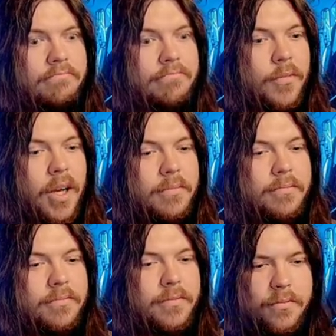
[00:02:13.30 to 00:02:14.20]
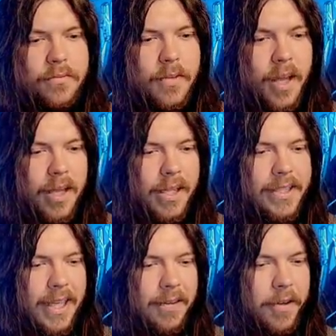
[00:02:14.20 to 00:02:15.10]
Well, at
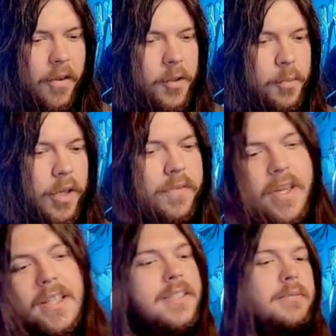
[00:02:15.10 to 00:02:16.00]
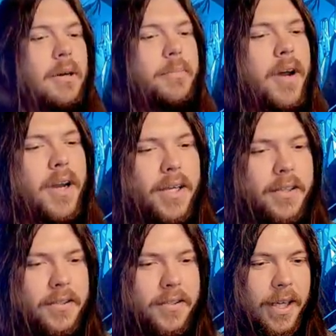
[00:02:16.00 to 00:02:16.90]
least I can fit all those briefcases in my pocket.
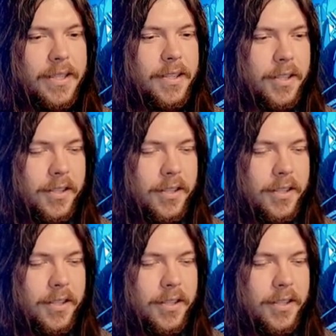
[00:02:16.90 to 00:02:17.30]
That's good.